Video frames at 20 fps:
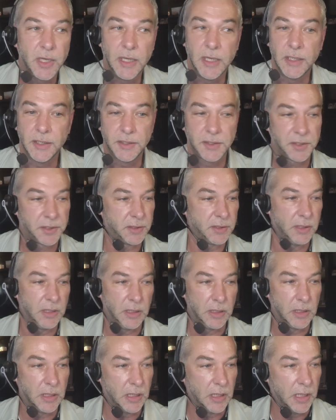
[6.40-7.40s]
it's
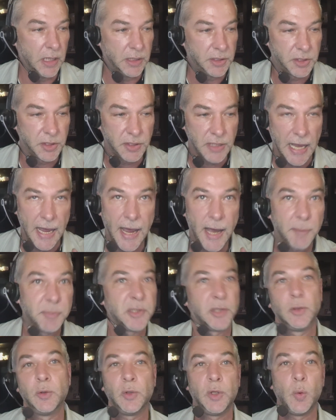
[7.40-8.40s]
just
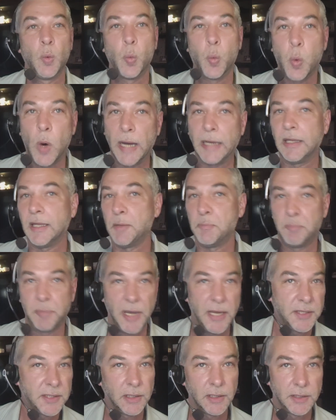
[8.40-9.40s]
absolutely widely
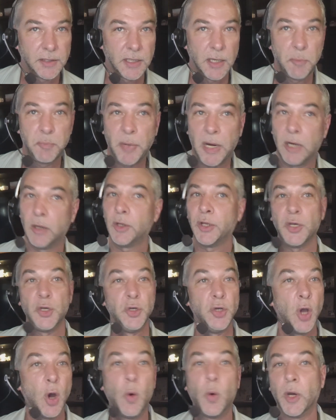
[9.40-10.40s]
baseless, and apparently
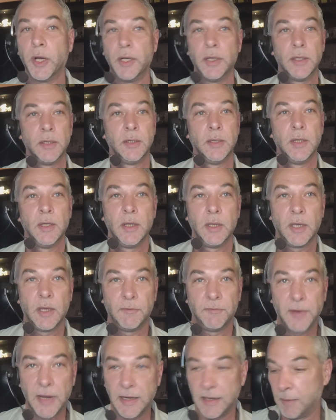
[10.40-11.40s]
no one
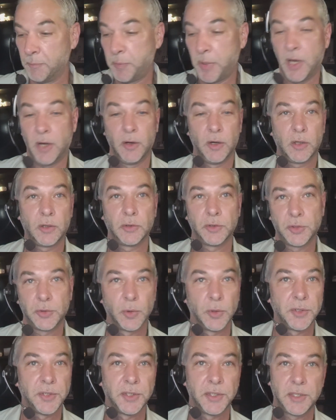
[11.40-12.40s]
can find empirical
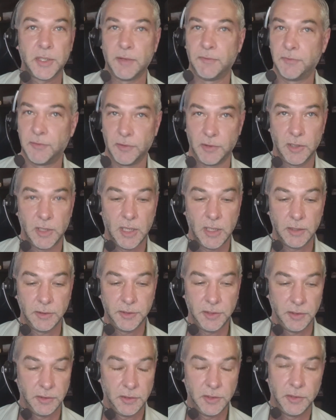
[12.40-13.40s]
sources
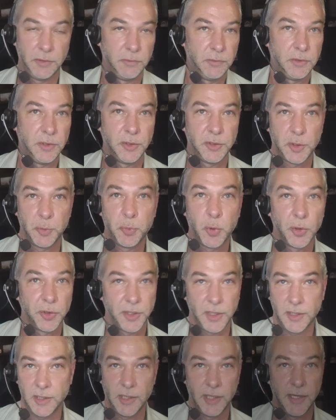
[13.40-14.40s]
to
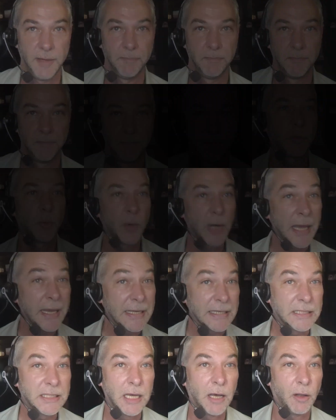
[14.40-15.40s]
support the claim. From what I
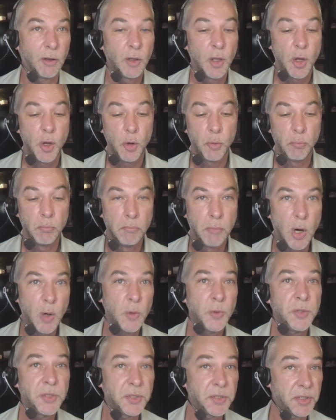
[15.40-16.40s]
can tell,
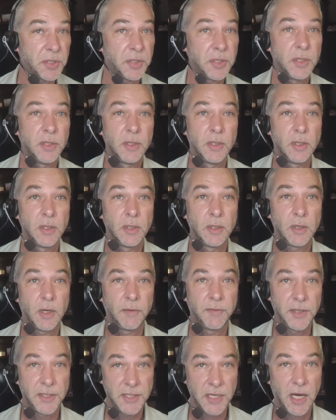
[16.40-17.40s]
most
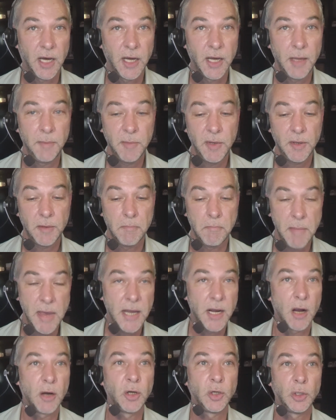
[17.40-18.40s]
of the time,
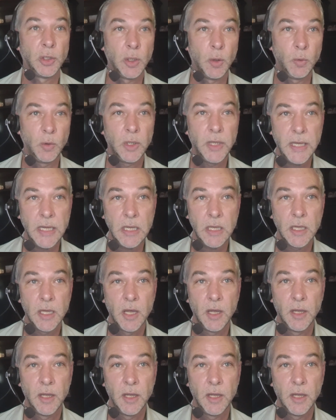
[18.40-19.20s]
men aren't lonely.